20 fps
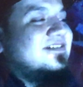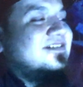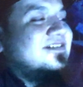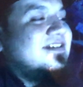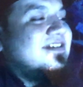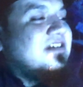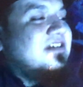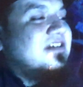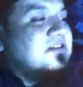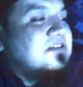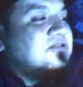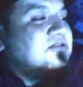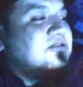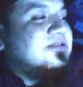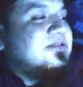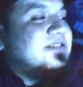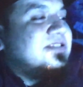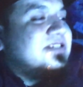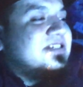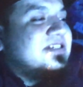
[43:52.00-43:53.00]

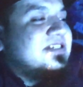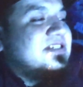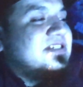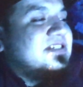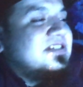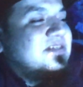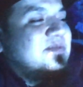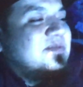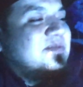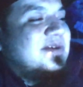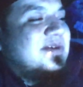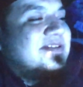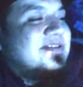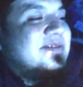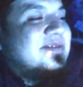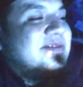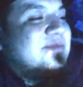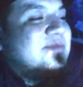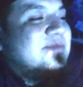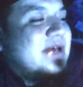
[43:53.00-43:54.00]
Incongruencies among
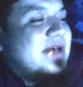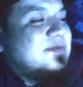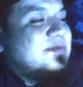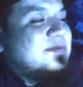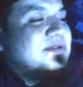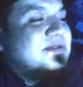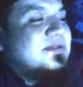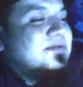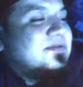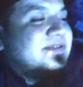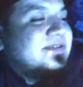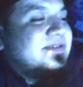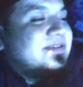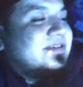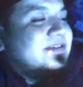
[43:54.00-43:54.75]
them, absolutely.